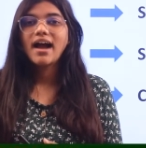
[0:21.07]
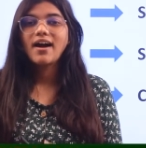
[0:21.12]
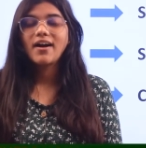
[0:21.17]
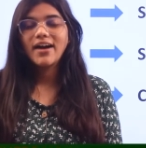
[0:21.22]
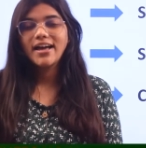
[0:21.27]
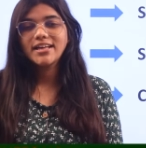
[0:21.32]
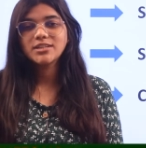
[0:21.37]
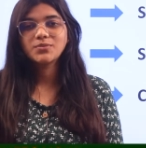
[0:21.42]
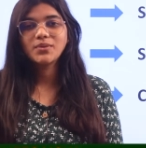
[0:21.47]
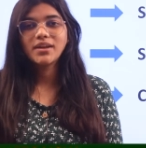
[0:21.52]

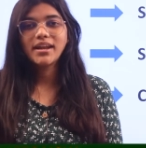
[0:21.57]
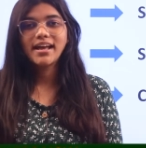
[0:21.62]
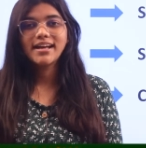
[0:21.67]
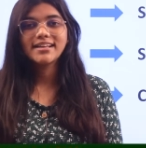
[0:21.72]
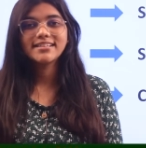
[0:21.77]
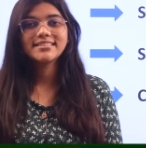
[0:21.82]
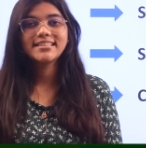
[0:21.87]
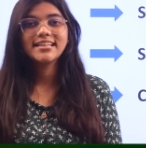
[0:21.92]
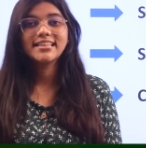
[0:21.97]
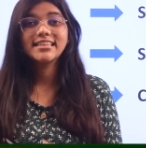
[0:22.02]
as well
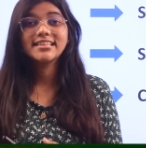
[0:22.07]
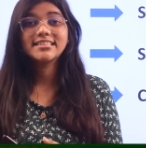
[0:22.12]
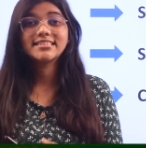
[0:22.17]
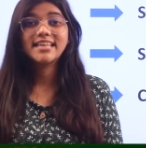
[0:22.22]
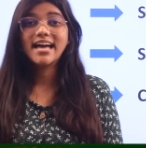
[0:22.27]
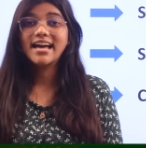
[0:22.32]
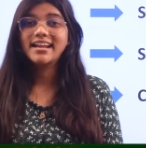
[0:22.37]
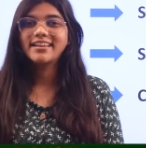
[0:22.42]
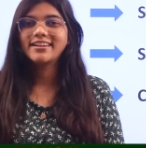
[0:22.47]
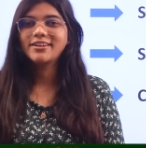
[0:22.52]
as the
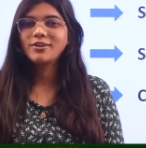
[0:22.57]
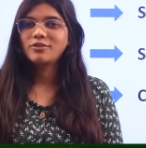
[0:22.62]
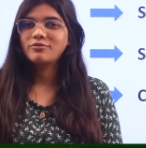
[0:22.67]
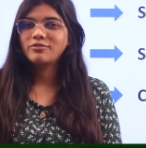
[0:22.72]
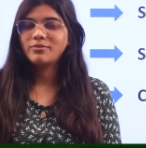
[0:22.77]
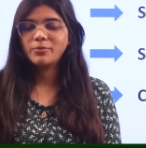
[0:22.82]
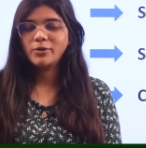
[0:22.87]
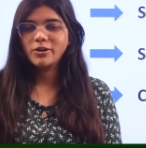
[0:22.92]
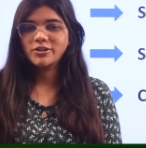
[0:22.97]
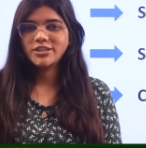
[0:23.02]
salary of a
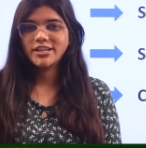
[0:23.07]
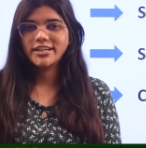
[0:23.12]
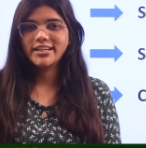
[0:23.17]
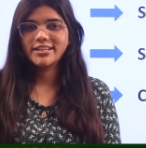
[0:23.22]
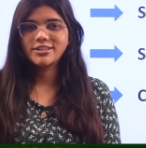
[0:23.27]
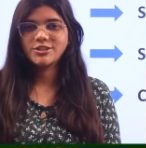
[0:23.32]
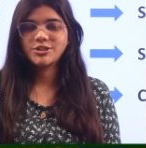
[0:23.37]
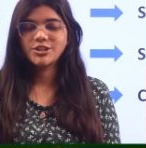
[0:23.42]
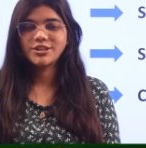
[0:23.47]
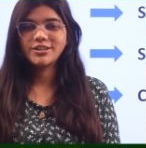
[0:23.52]
project
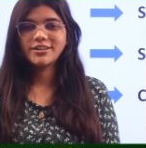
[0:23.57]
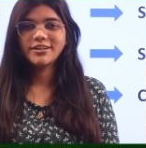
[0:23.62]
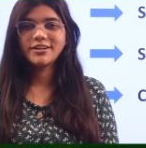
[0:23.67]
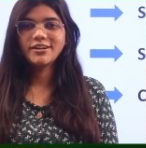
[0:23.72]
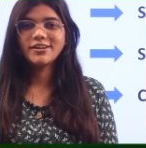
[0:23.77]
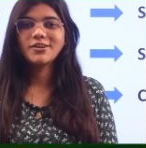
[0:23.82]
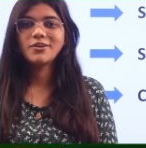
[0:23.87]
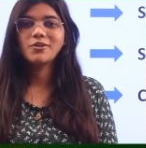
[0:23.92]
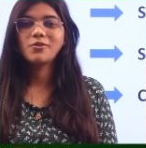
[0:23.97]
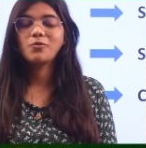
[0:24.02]
engineer,